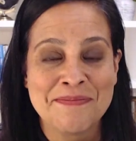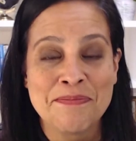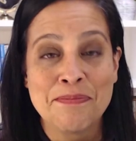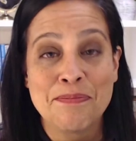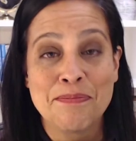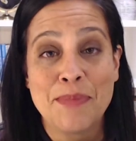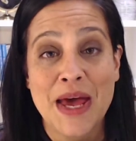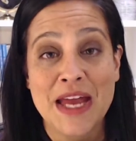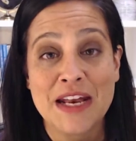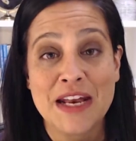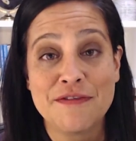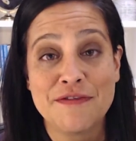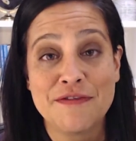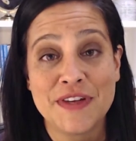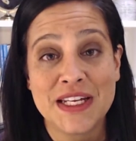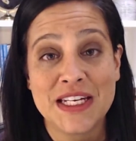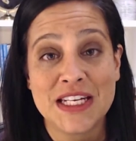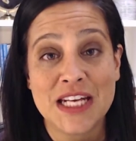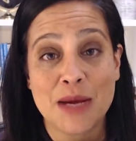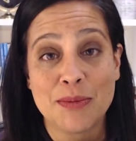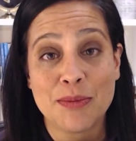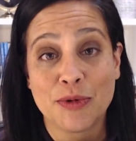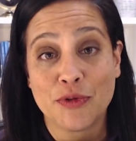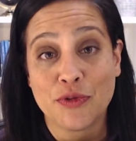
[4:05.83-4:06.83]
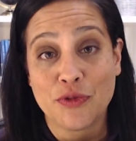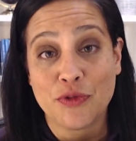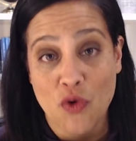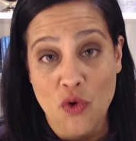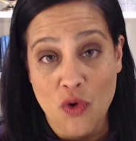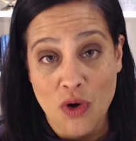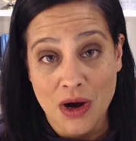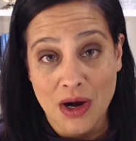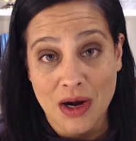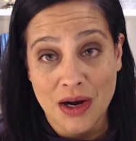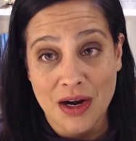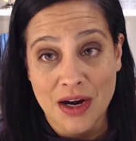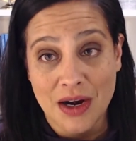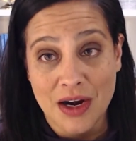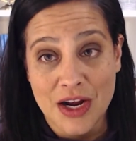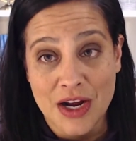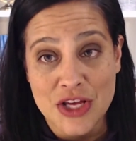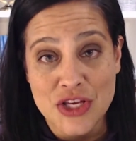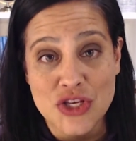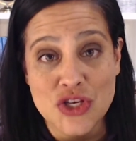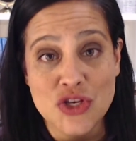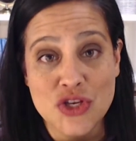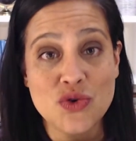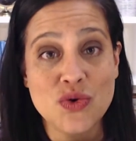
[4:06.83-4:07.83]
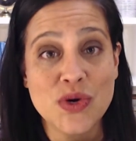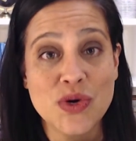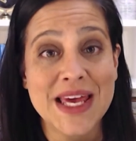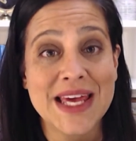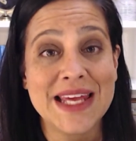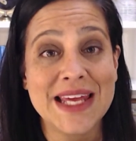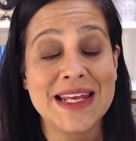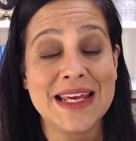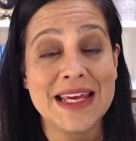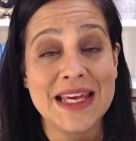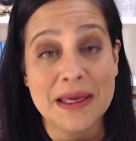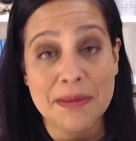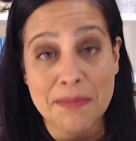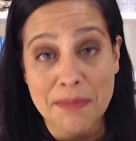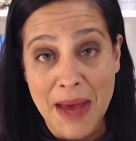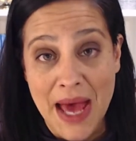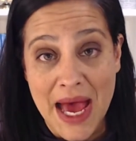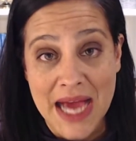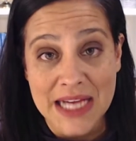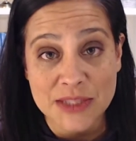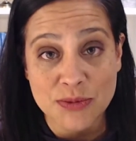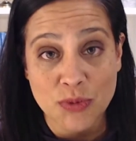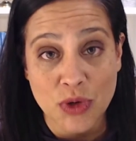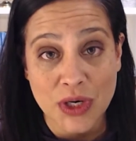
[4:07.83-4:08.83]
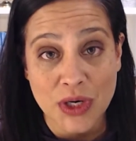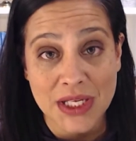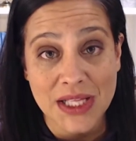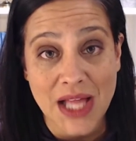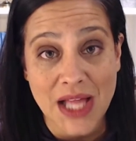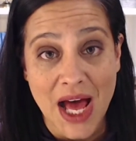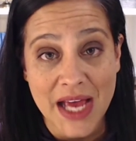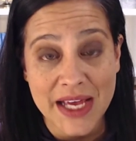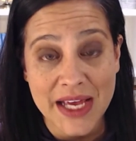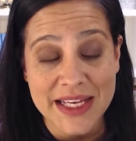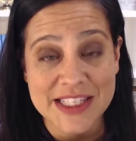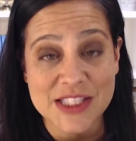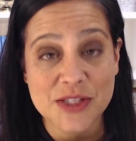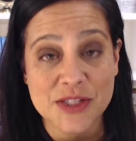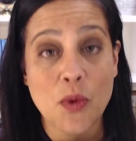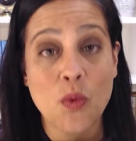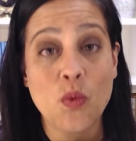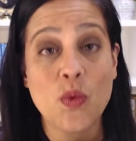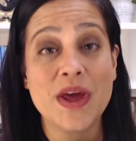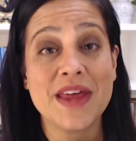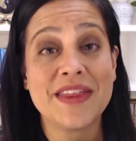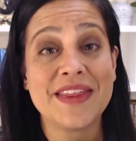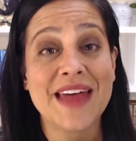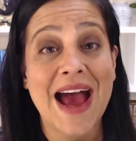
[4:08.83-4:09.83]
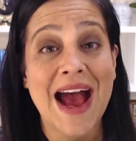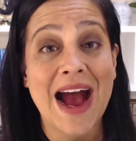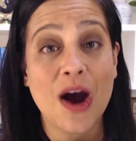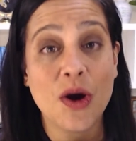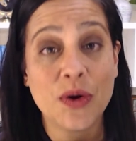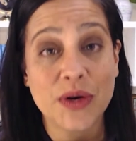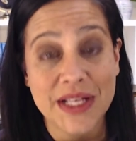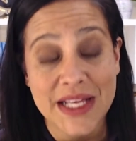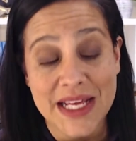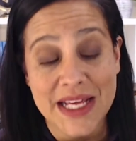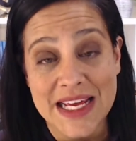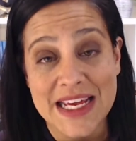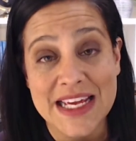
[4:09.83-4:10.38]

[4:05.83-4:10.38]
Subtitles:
Benefit number four. You can impact more clients without